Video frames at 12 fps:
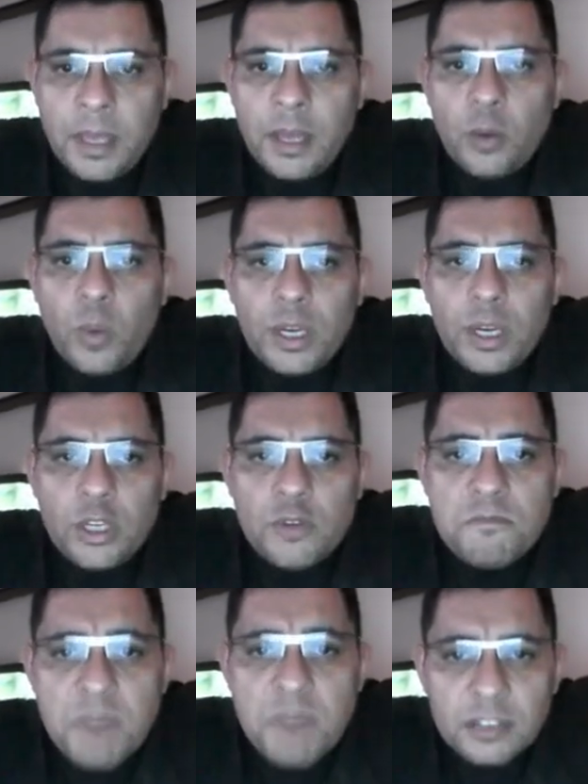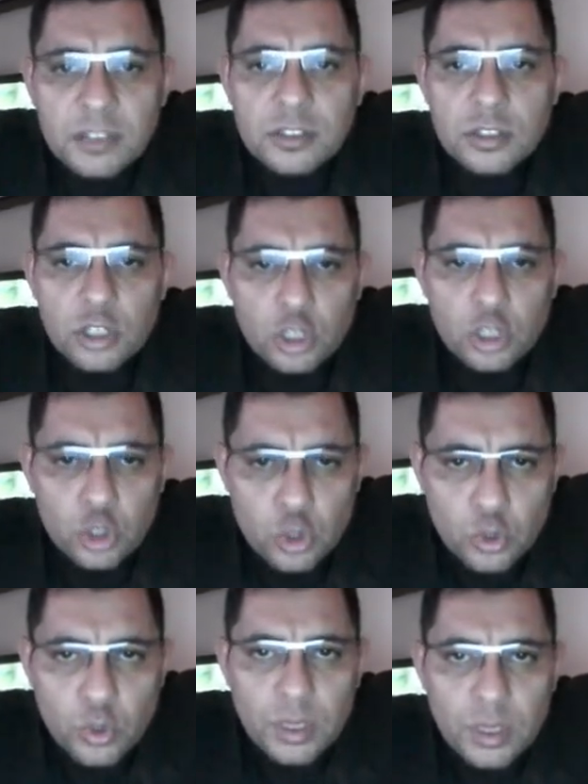What you must
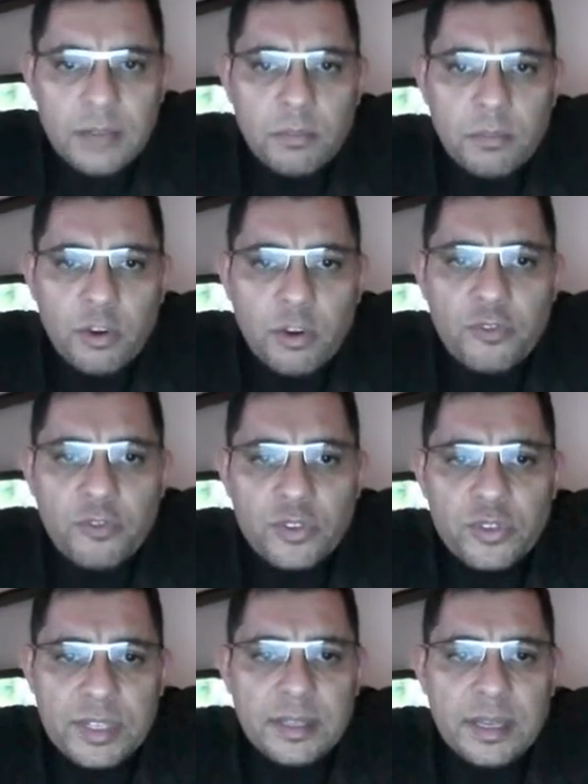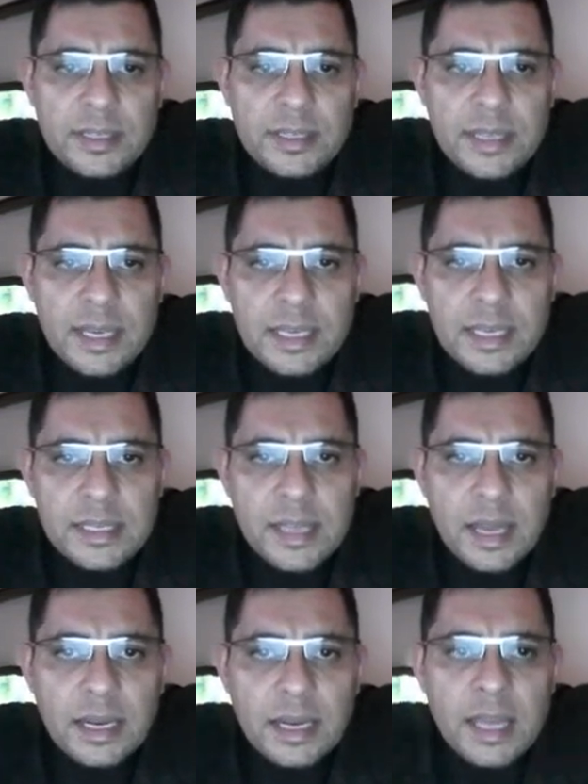do in morphosyntax is
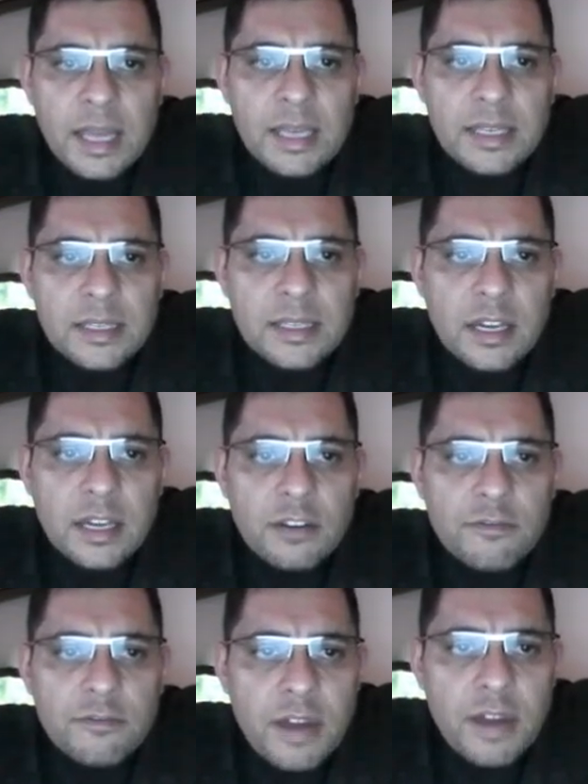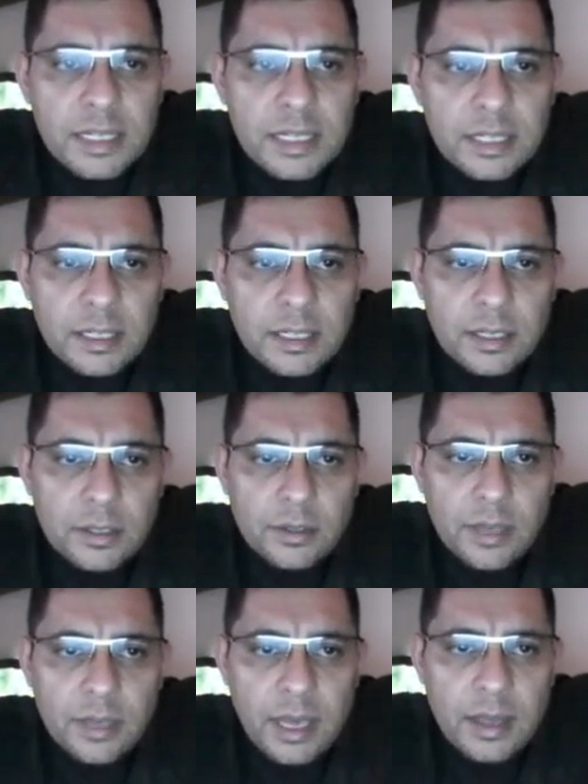that instead of writing,
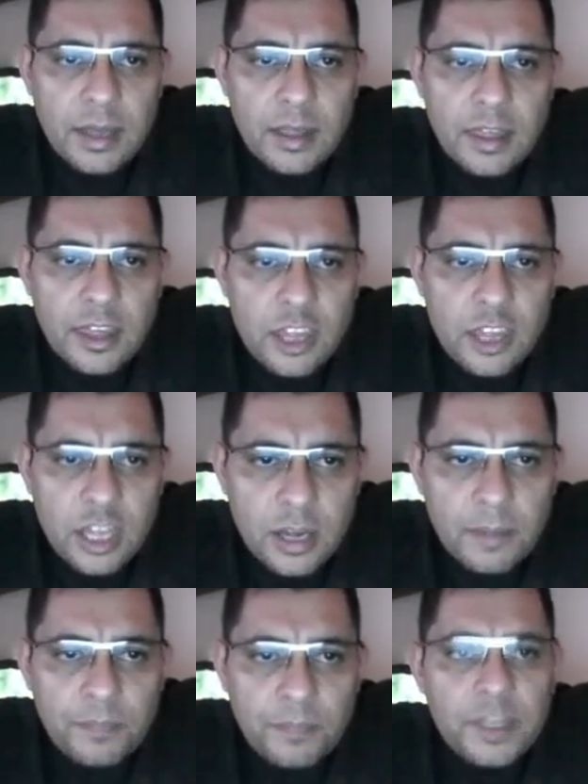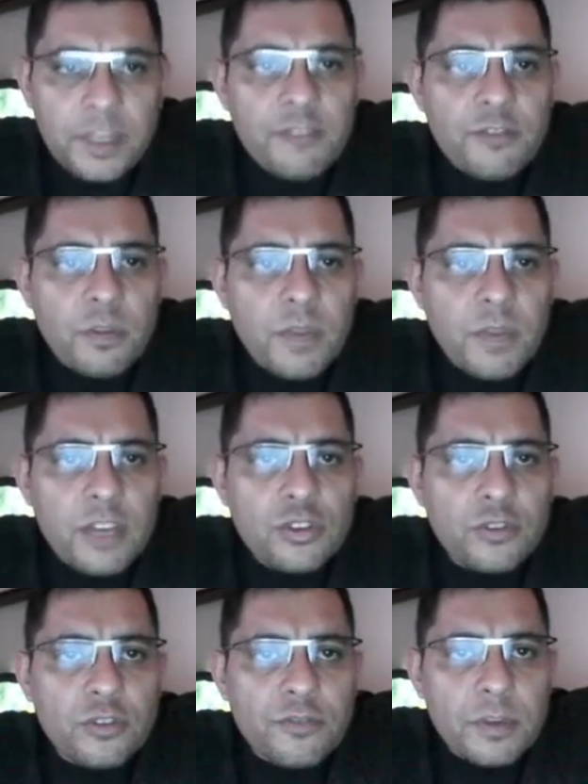okay, the
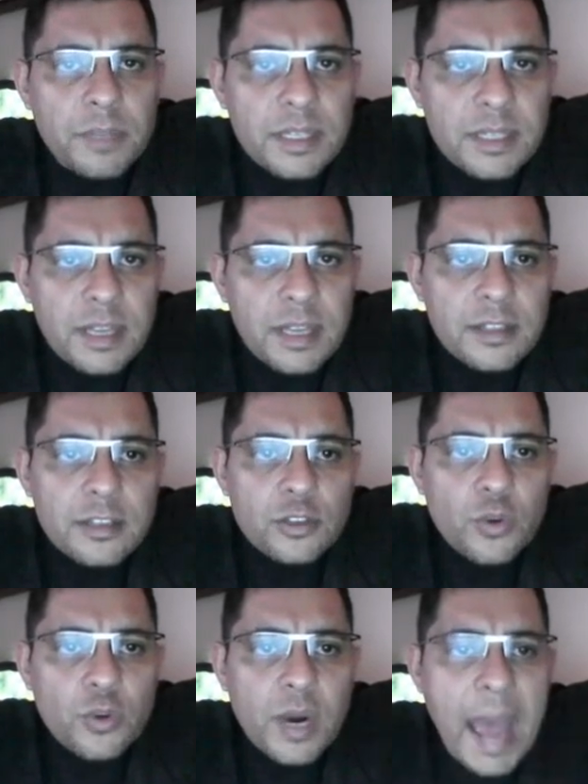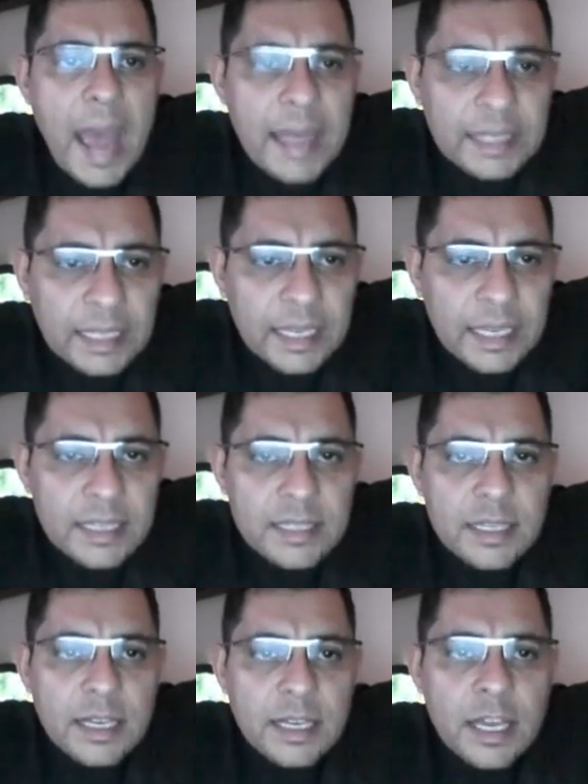information from the sentence you are
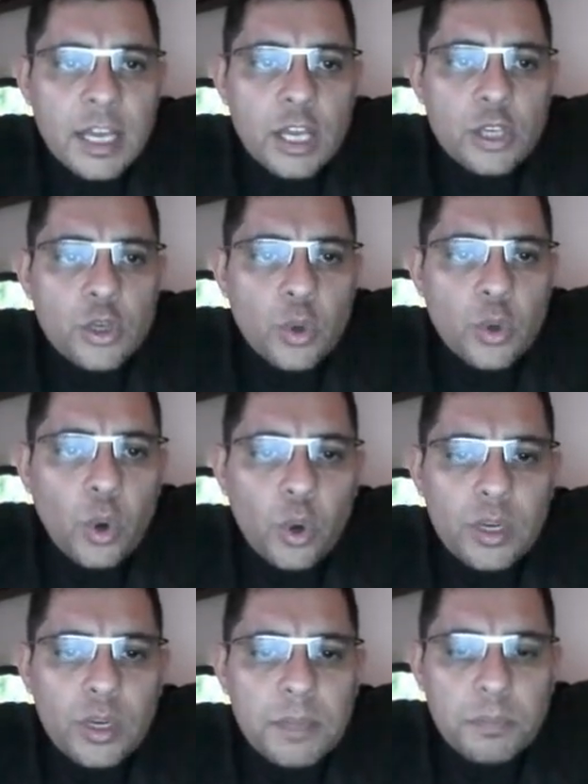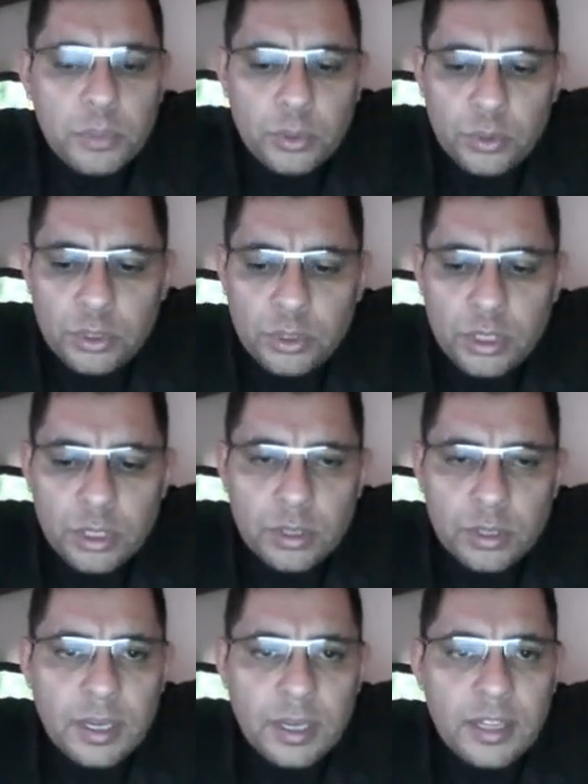analyzing, you only put,
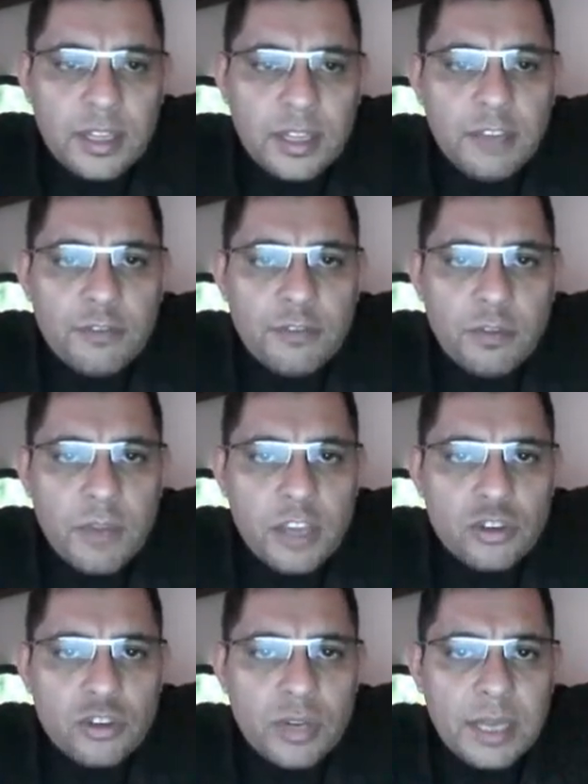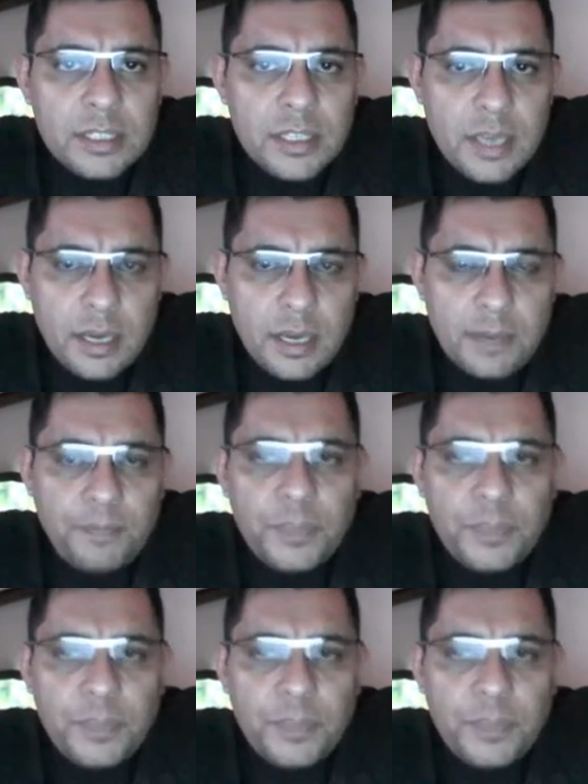okay, the information at the end.